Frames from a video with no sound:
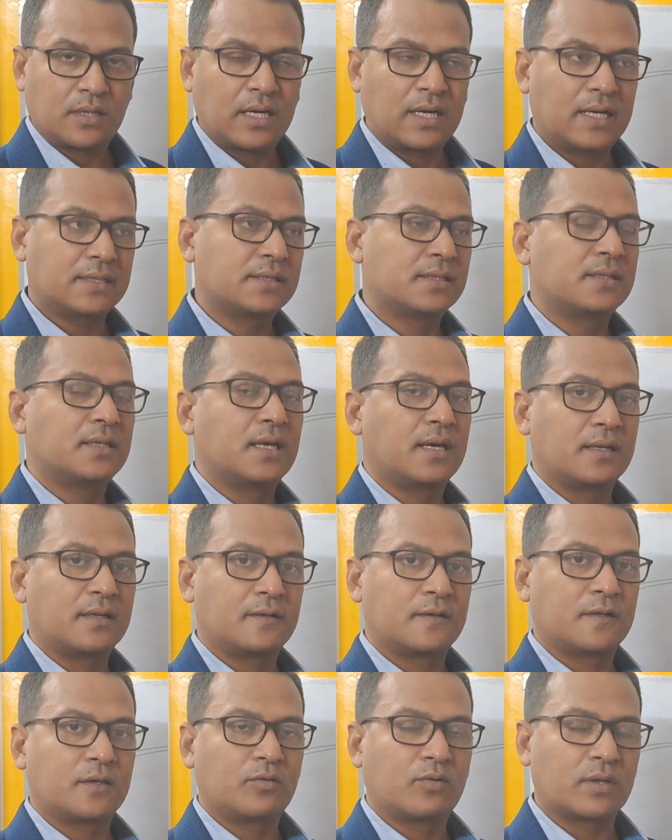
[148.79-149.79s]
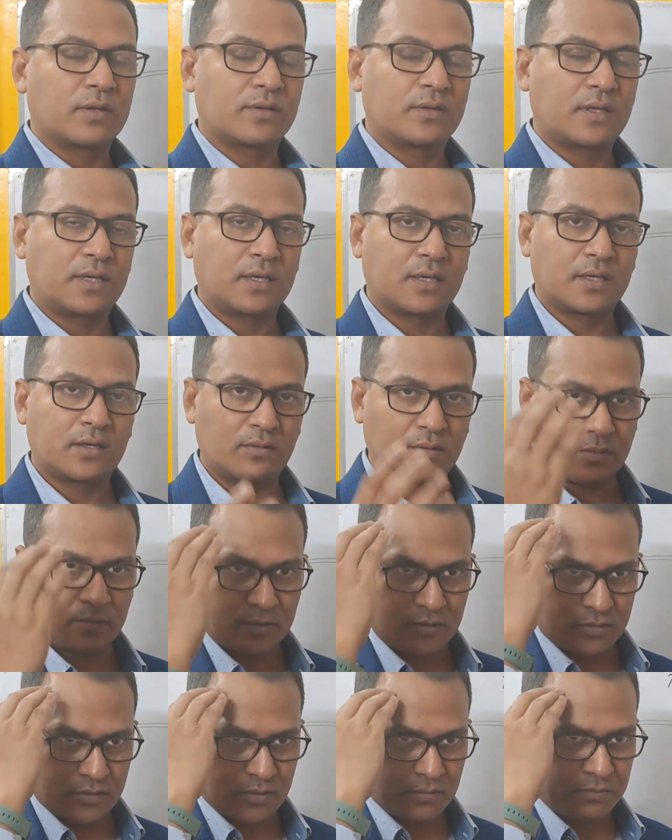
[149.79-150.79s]
Other than, you can think
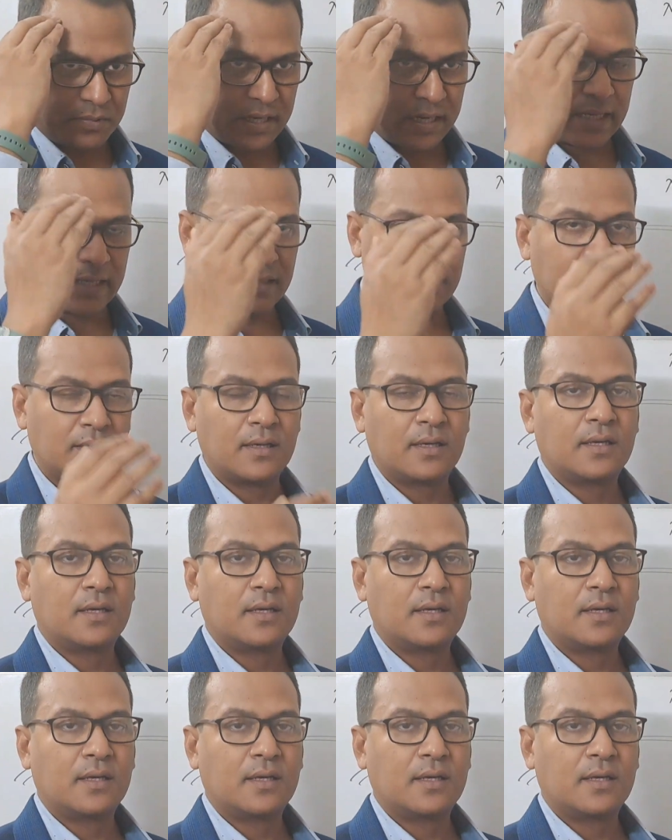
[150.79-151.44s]
about your brain,